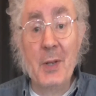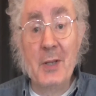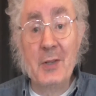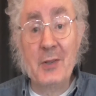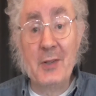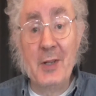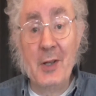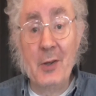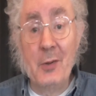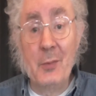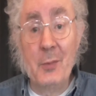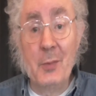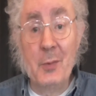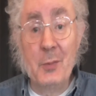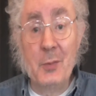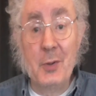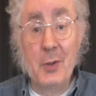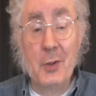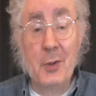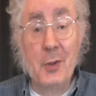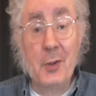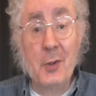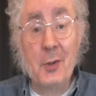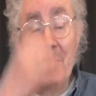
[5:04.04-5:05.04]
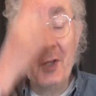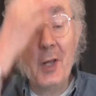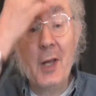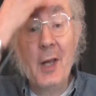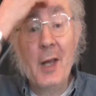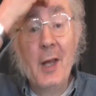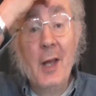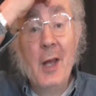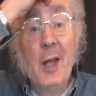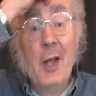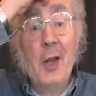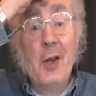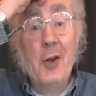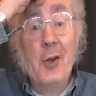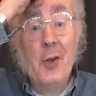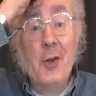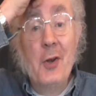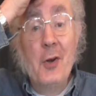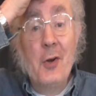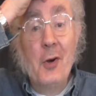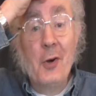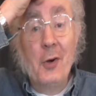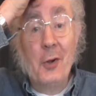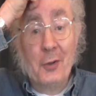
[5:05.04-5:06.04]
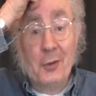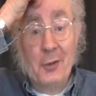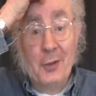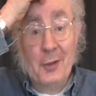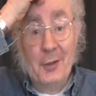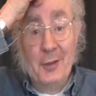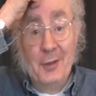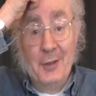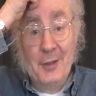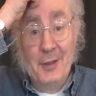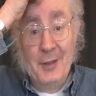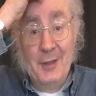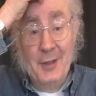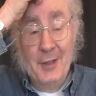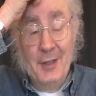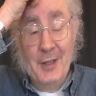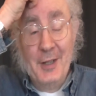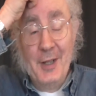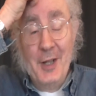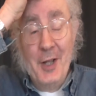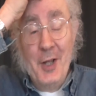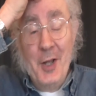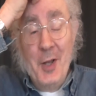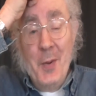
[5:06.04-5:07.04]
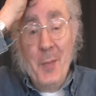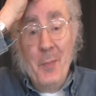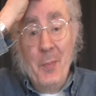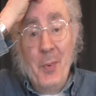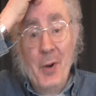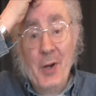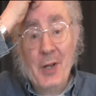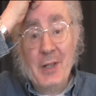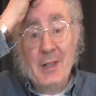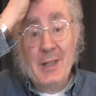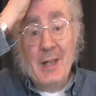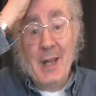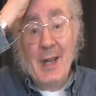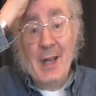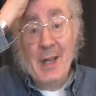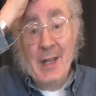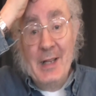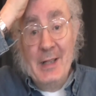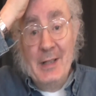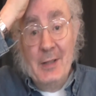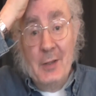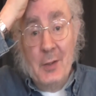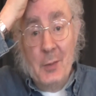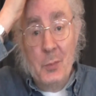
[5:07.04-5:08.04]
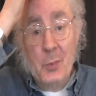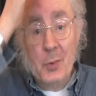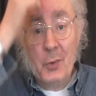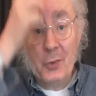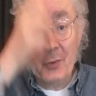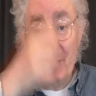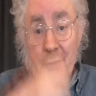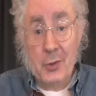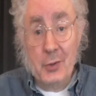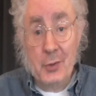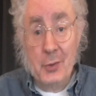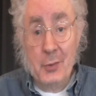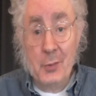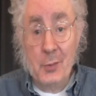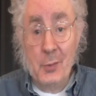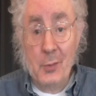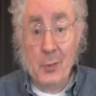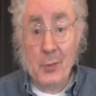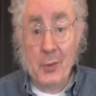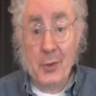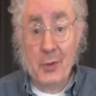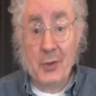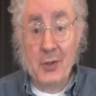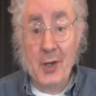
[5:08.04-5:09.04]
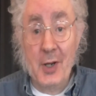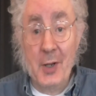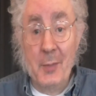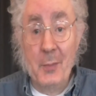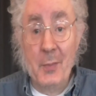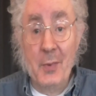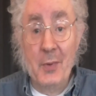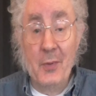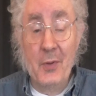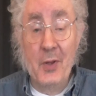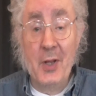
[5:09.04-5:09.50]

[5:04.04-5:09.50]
best help them to do that, not by telling them what to do all the time.